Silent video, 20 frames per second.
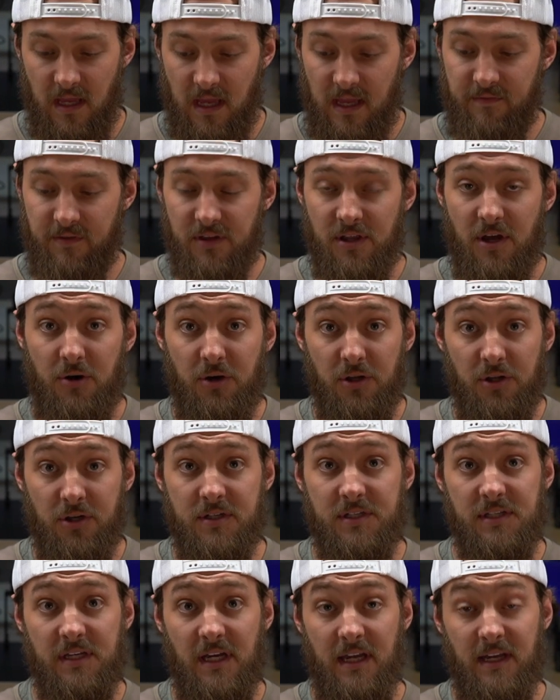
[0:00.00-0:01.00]
Even though it
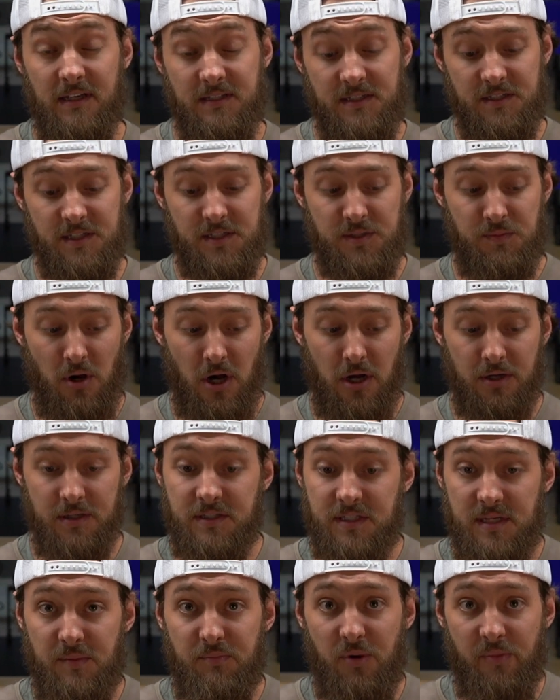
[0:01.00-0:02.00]
looks like it's a small,
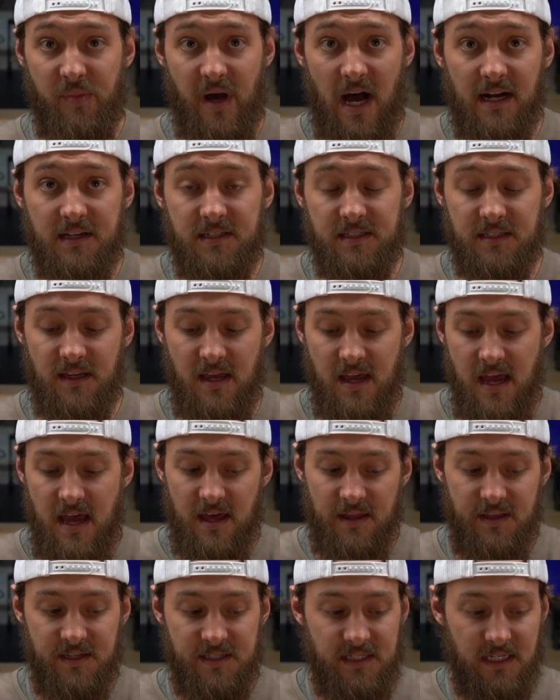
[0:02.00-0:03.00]
simple box,
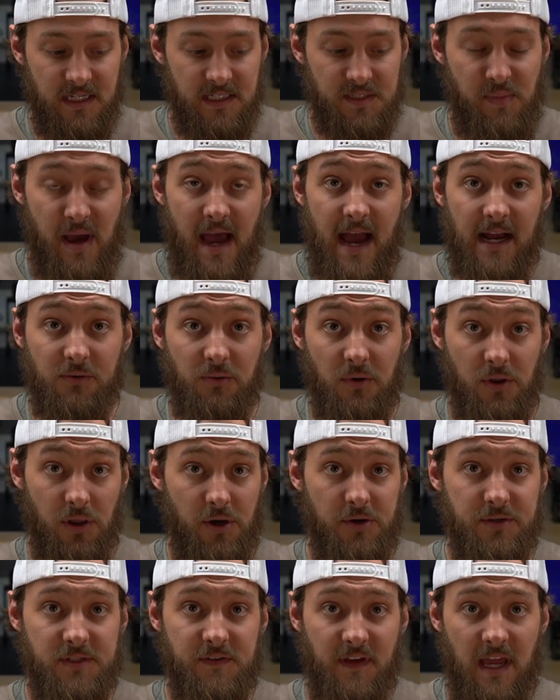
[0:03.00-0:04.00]
this thing is packed with
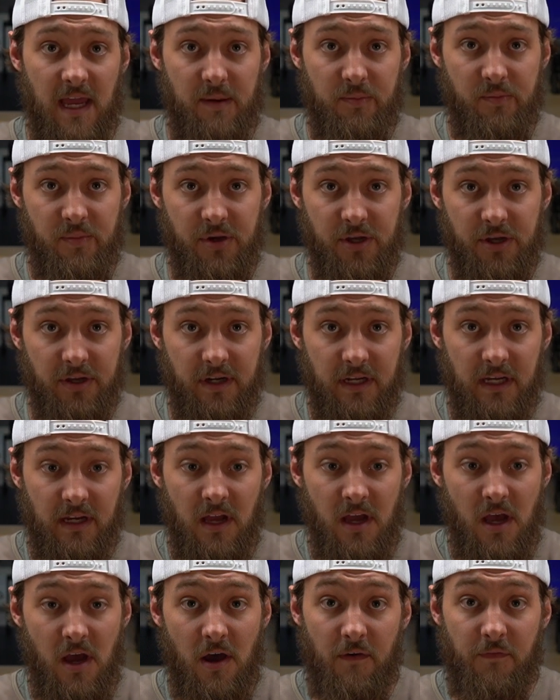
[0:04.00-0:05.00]
loads of
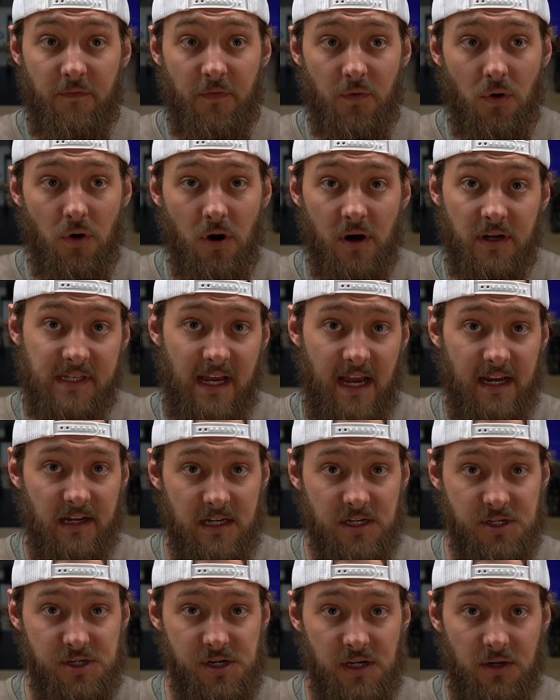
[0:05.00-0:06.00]
capability for a
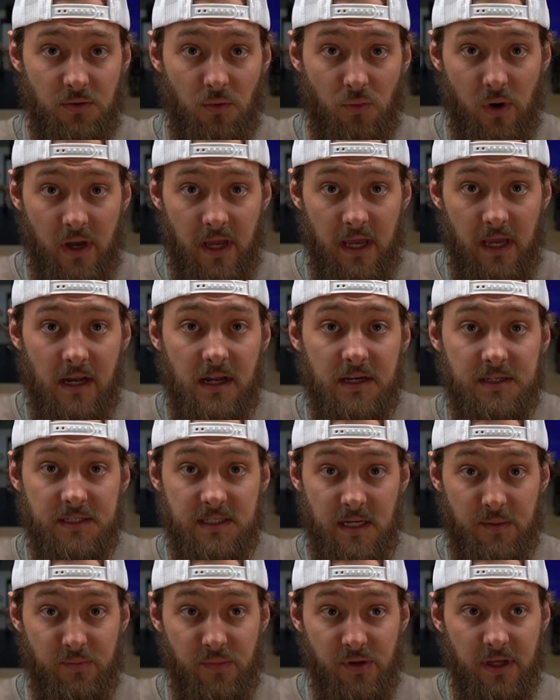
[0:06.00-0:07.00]
technician when
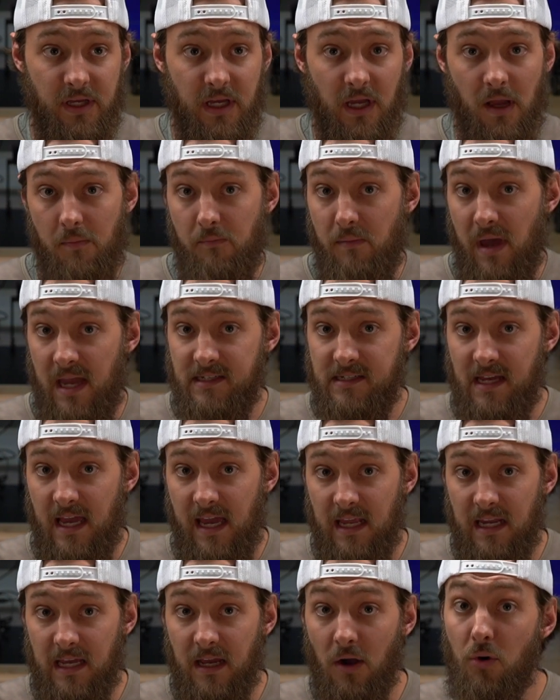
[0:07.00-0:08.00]
assembling,
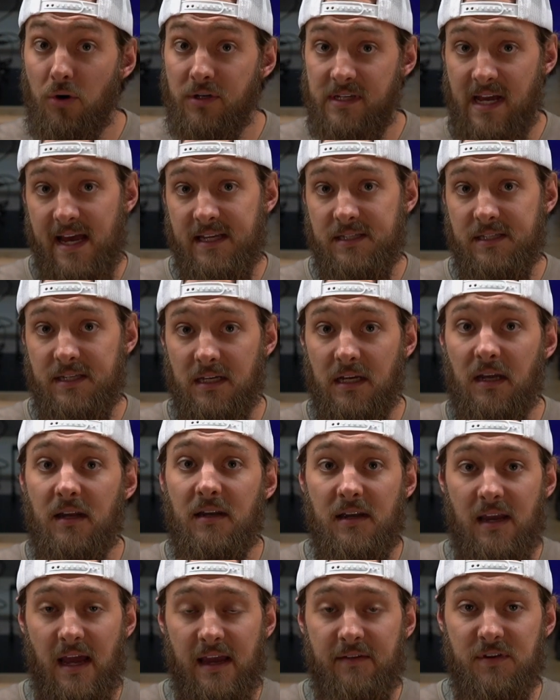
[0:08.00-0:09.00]
maintaining, or testing
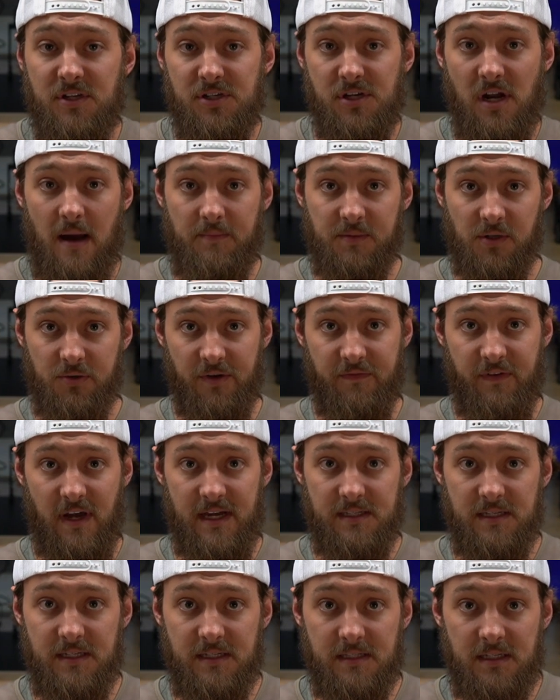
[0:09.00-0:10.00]
night vision optical
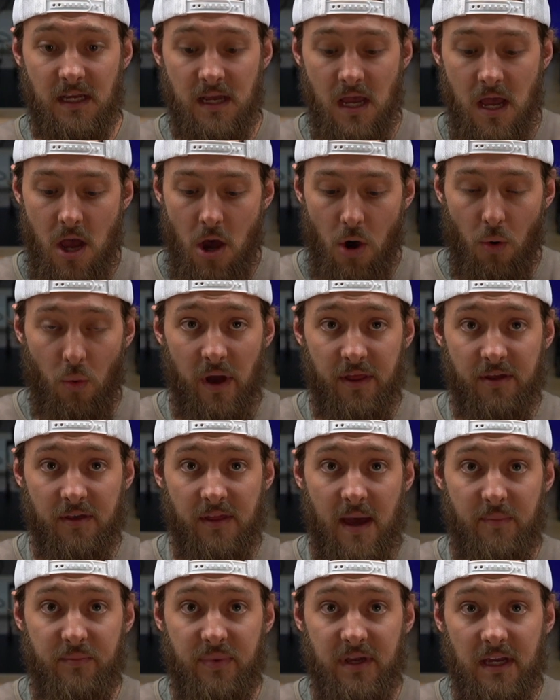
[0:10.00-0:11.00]
devices, whether
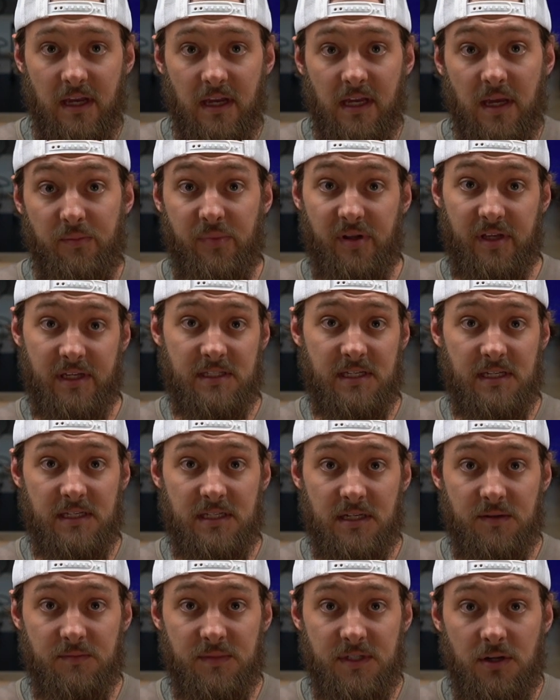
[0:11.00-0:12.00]
that be complete
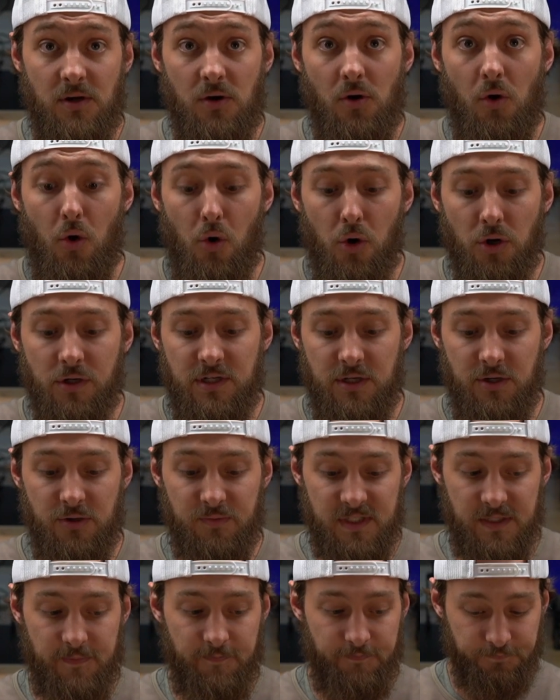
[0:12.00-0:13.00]
systems or
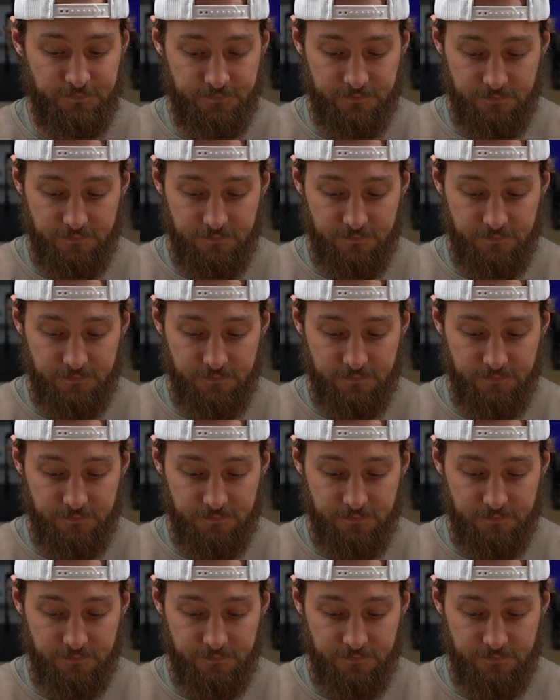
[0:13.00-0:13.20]
tubes.